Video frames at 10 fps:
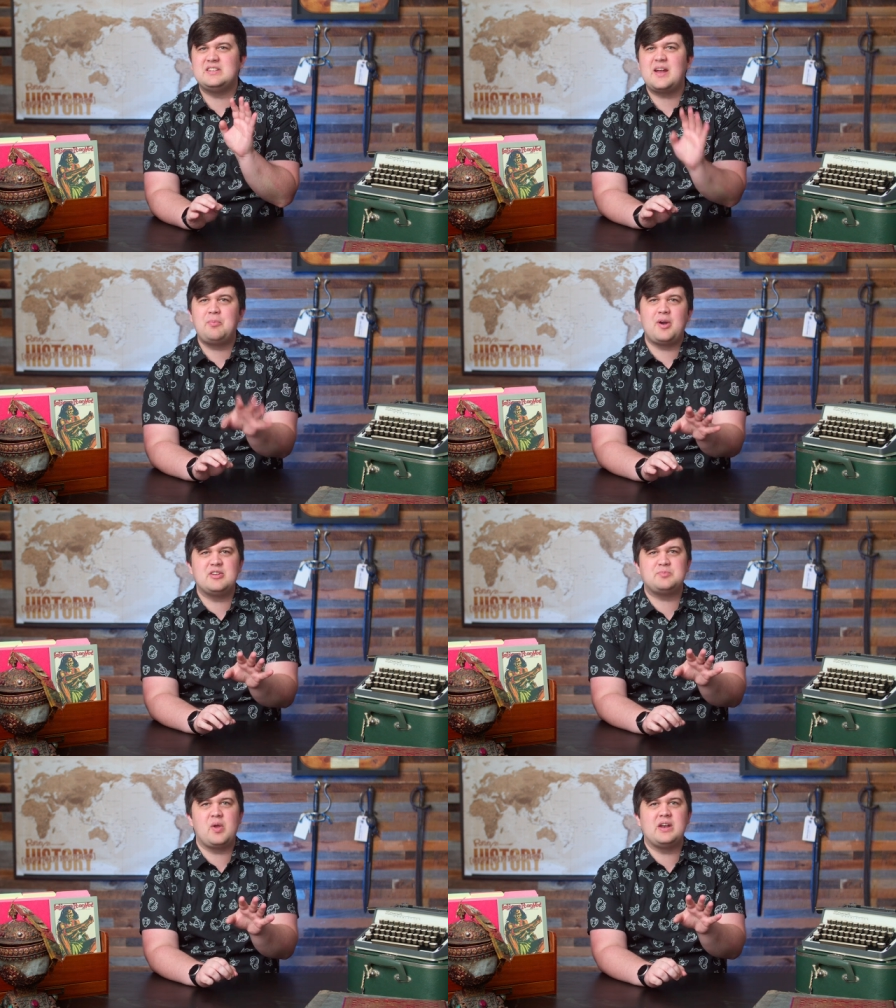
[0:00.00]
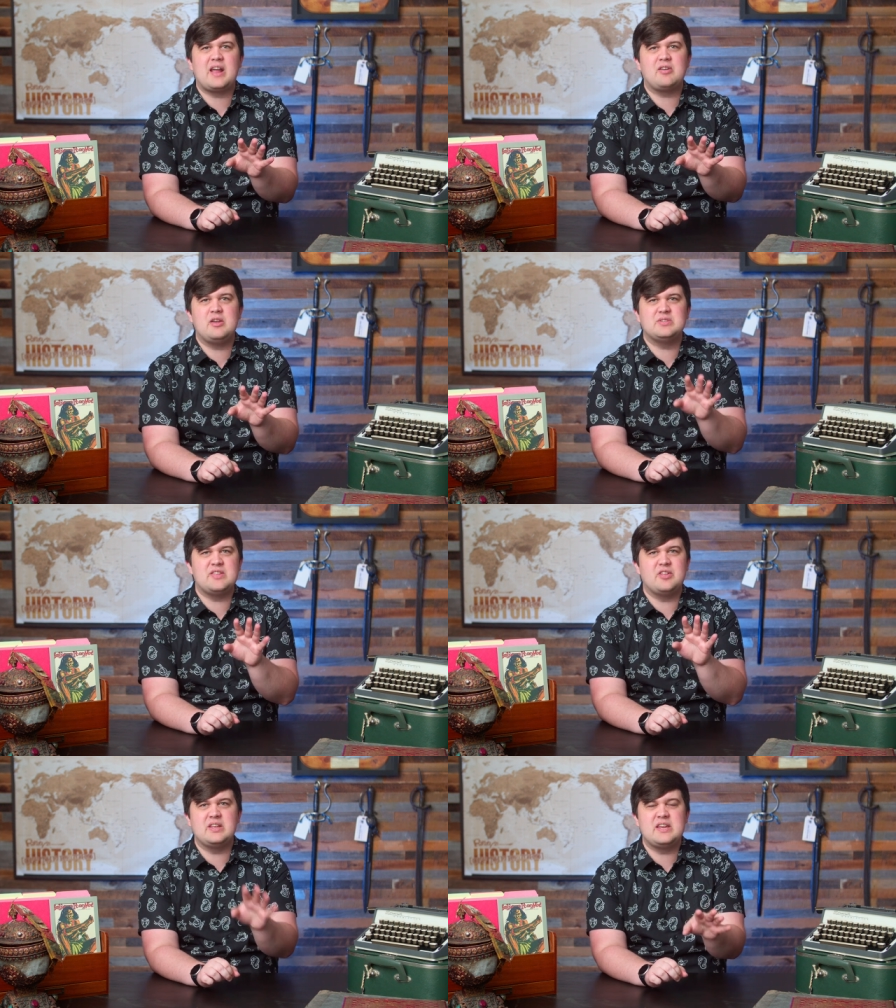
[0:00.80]
contemporaries pointed out he
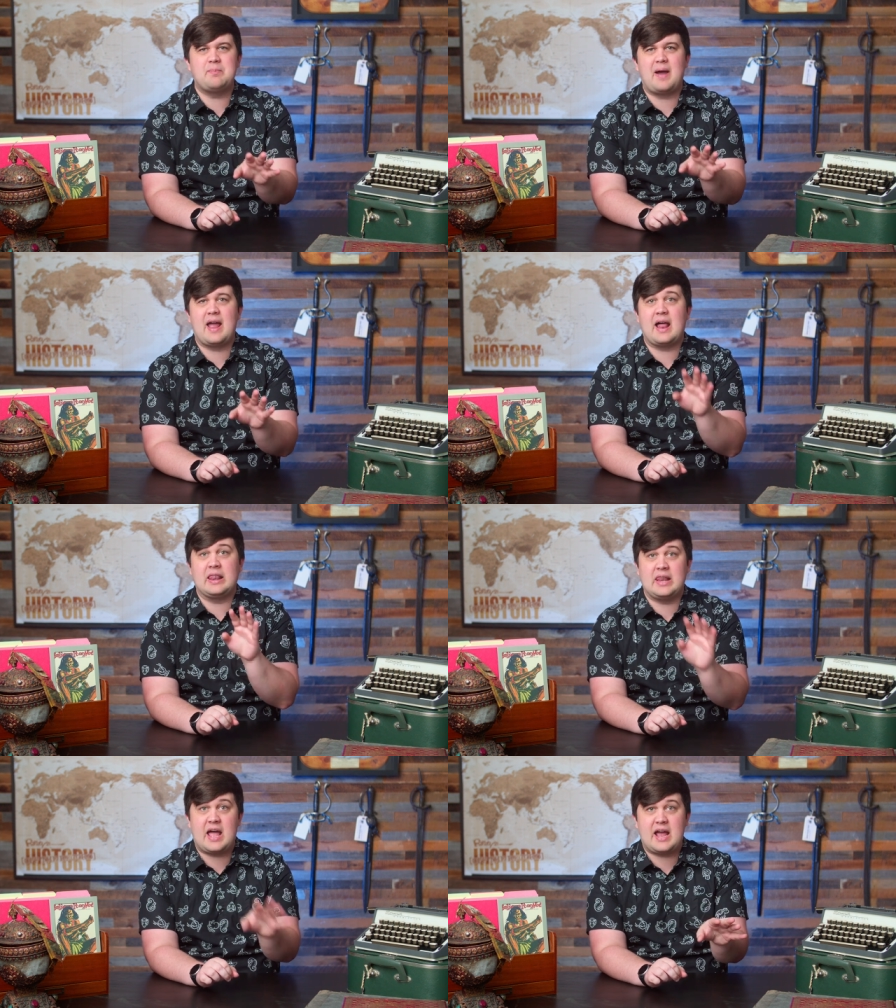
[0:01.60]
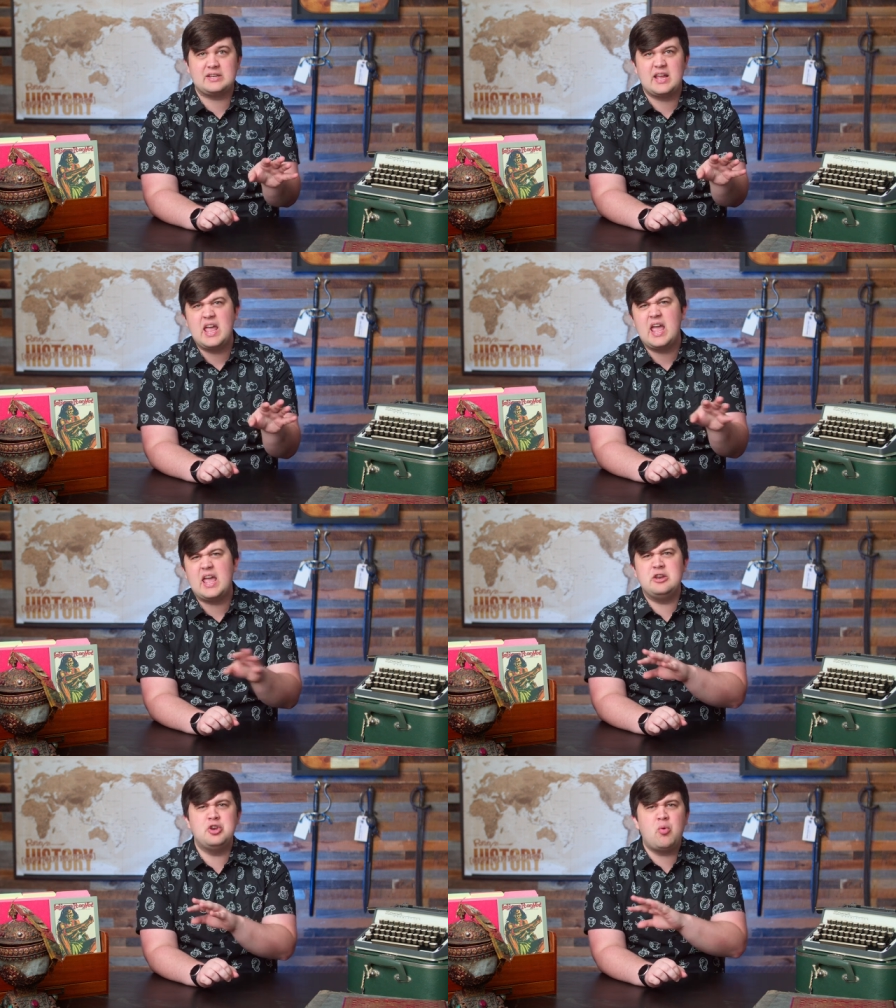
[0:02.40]
was in the lead by a lot,
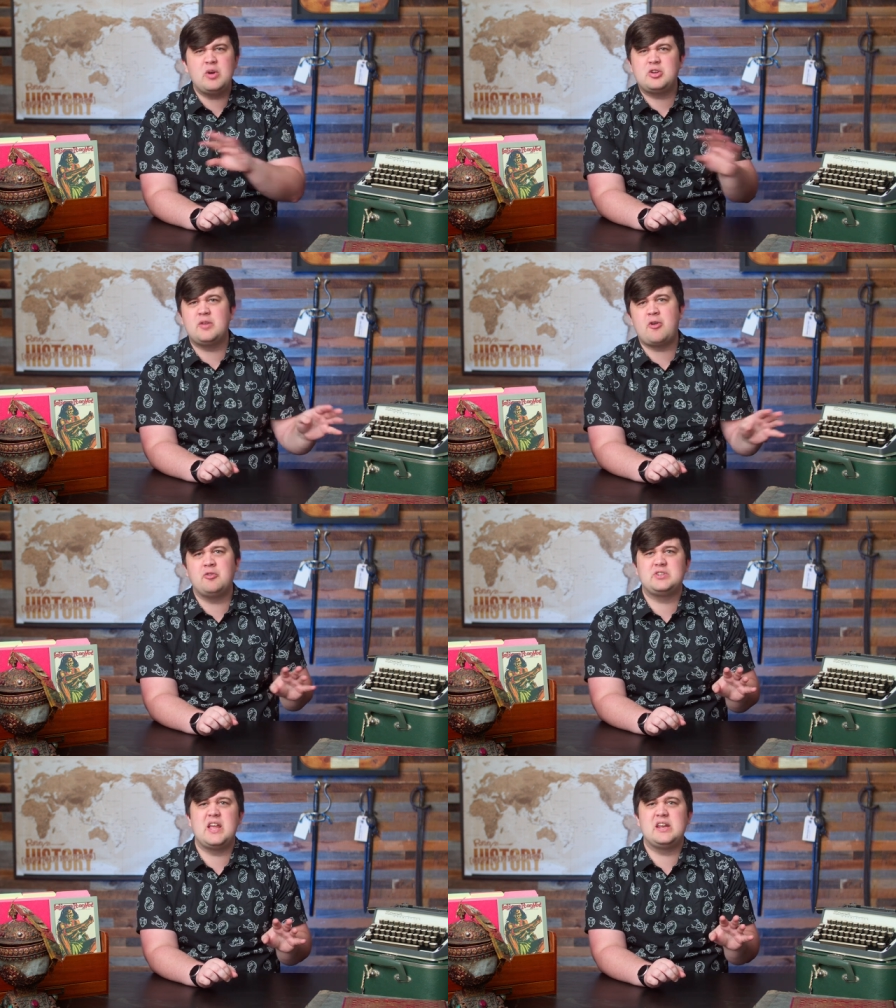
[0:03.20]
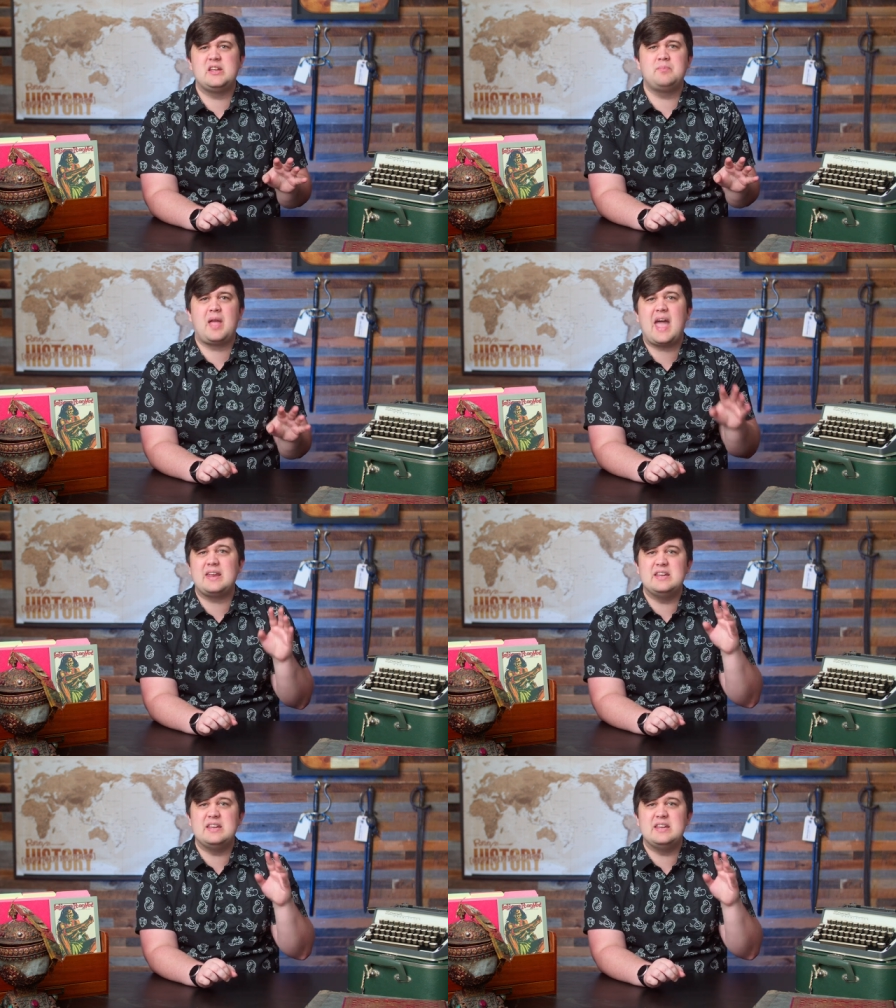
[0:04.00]
and no one could have overtaken him had